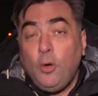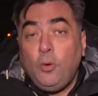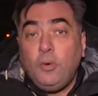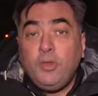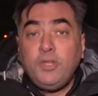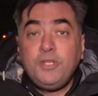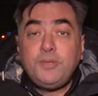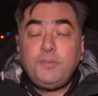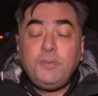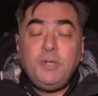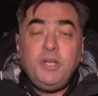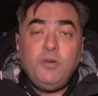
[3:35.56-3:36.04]
Well,
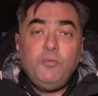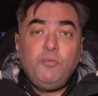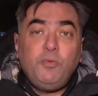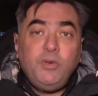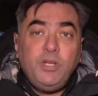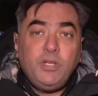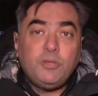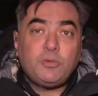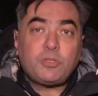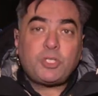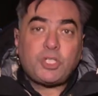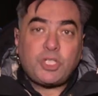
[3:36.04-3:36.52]
there's been a
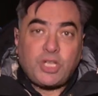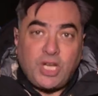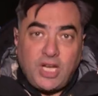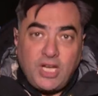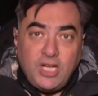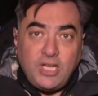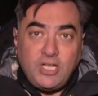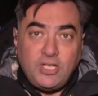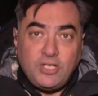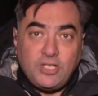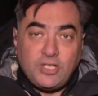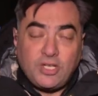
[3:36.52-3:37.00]
real
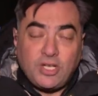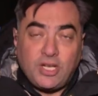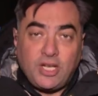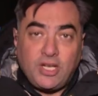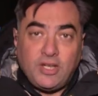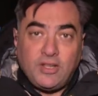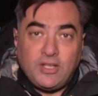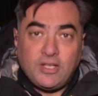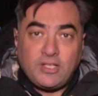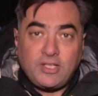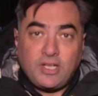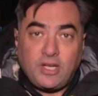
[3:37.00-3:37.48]
change
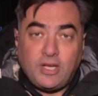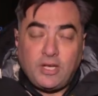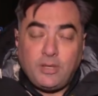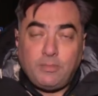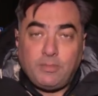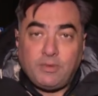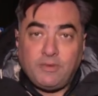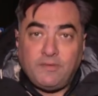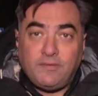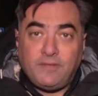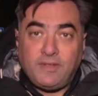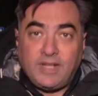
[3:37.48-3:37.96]
in the
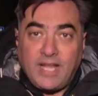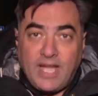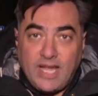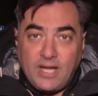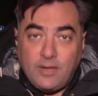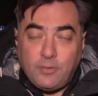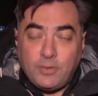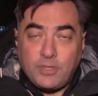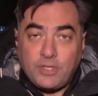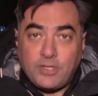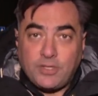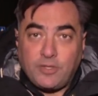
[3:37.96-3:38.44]
type of
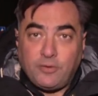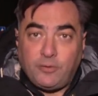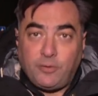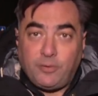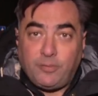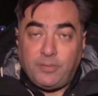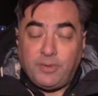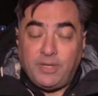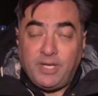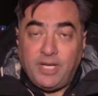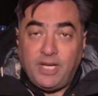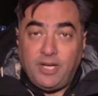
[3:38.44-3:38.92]
language that
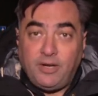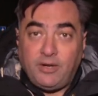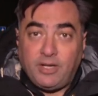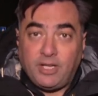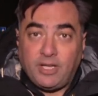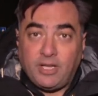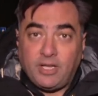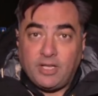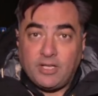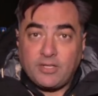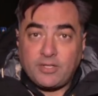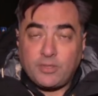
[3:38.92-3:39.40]
we've been hearing
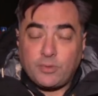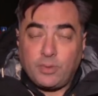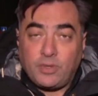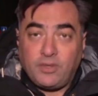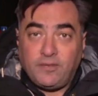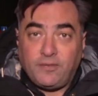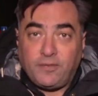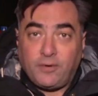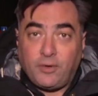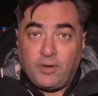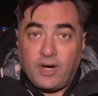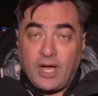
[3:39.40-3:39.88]
in the last
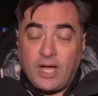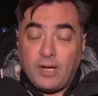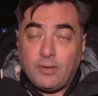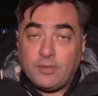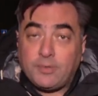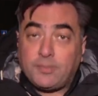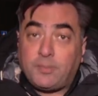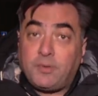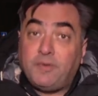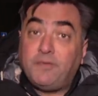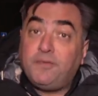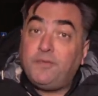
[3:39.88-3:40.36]
24
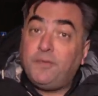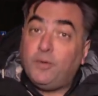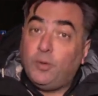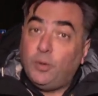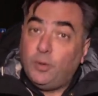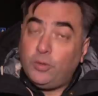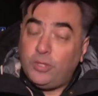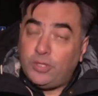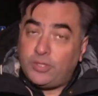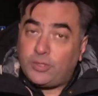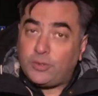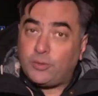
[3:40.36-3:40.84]
hours
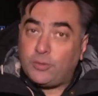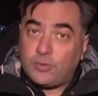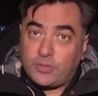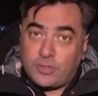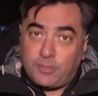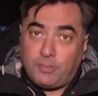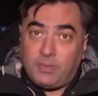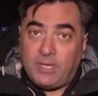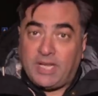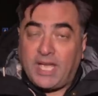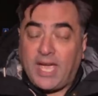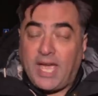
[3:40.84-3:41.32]
before the
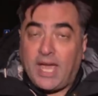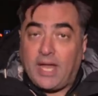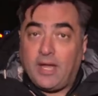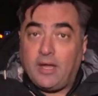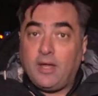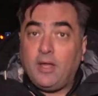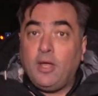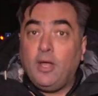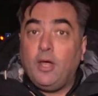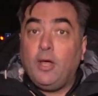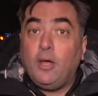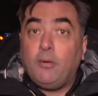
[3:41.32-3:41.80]
talks began.
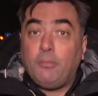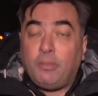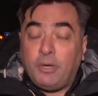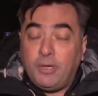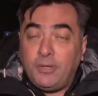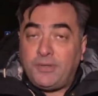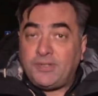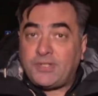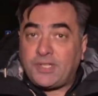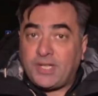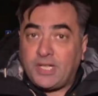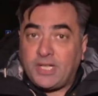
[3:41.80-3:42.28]

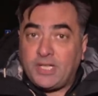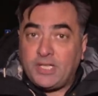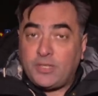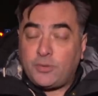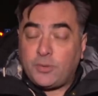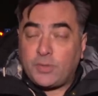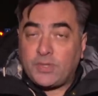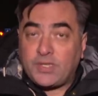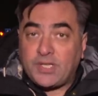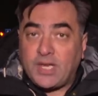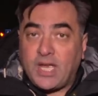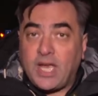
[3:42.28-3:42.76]
Both sides
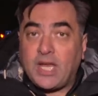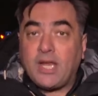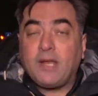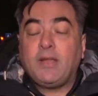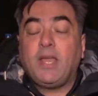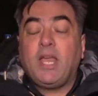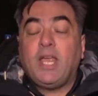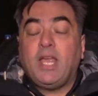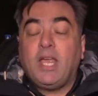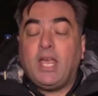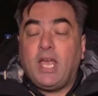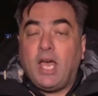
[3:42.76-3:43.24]
were saying,
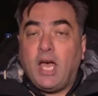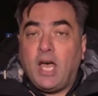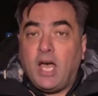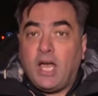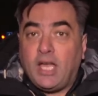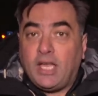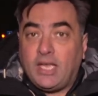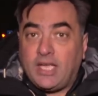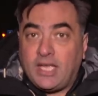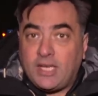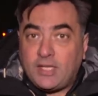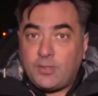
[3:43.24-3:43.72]

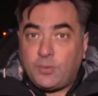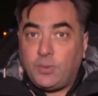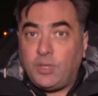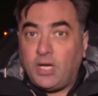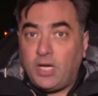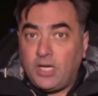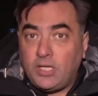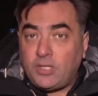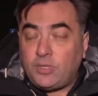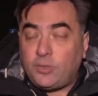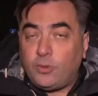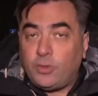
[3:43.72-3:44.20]
uh, yes, we
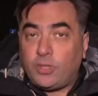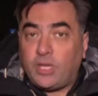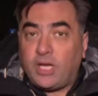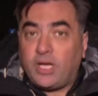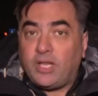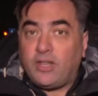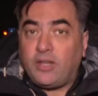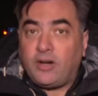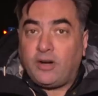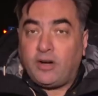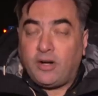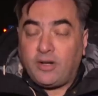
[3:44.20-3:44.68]
are
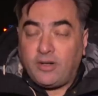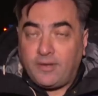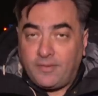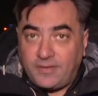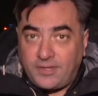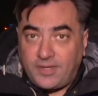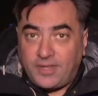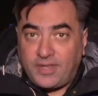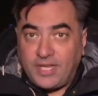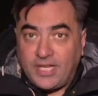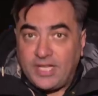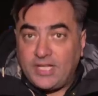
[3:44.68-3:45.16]
talking, there are
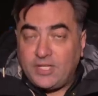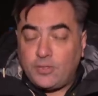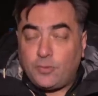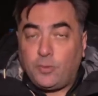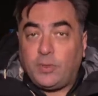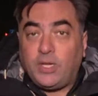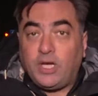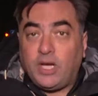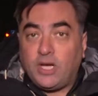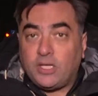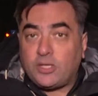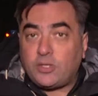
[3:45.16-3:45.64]
things
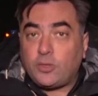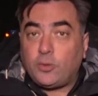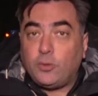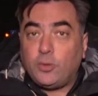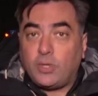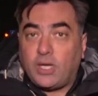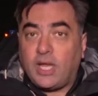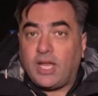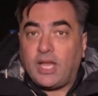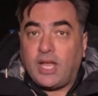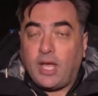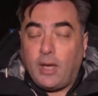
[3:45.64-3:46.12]
we are
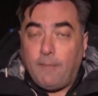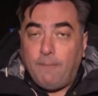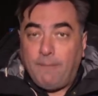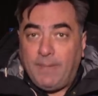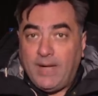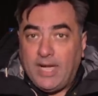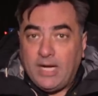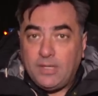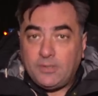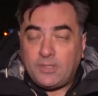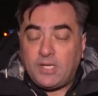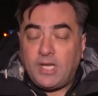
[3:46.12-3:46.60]
talking
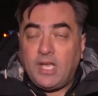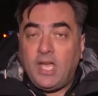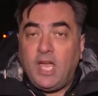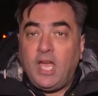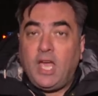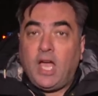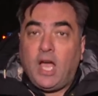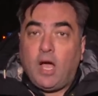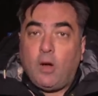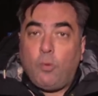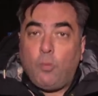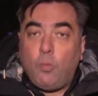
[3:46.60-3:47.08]
about,
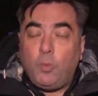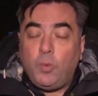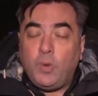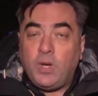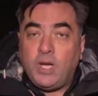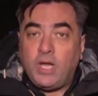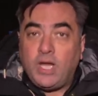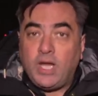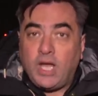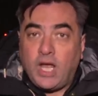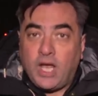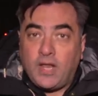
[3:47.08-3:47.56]
and
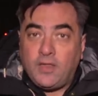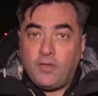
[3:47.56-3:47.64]
we